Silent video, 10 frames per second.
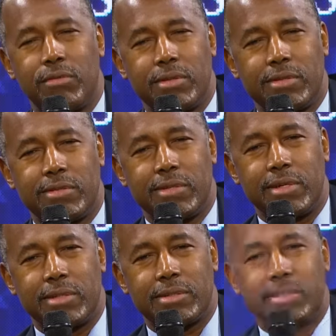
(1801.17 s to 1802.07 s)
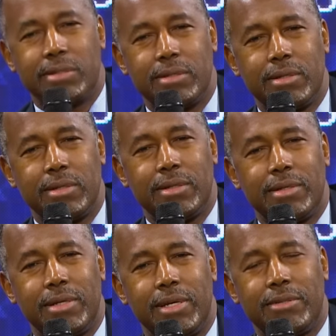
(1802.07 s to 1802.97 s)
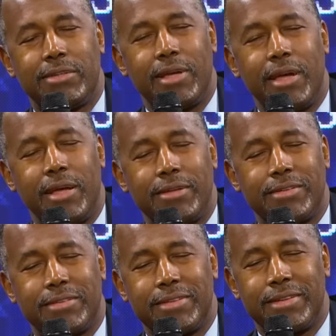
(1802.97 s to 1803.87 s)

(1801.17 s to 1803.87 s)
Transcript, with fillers: and 6. It says,